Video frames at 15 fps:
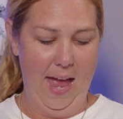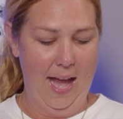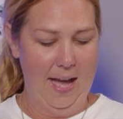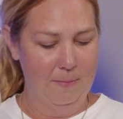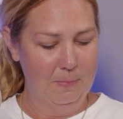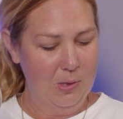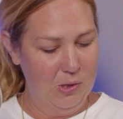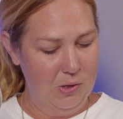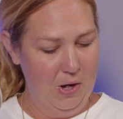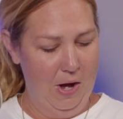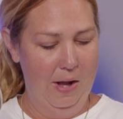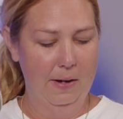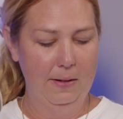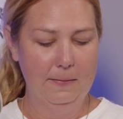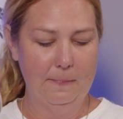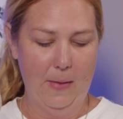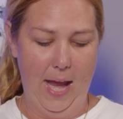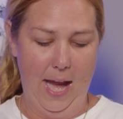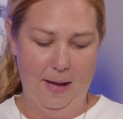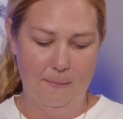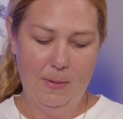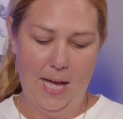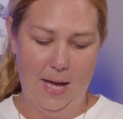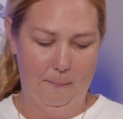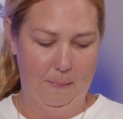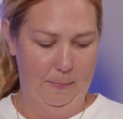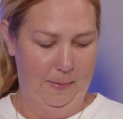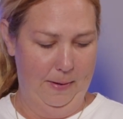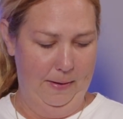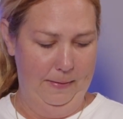I am strong, I am
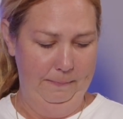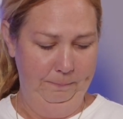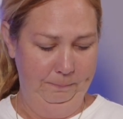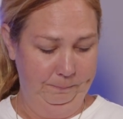capable,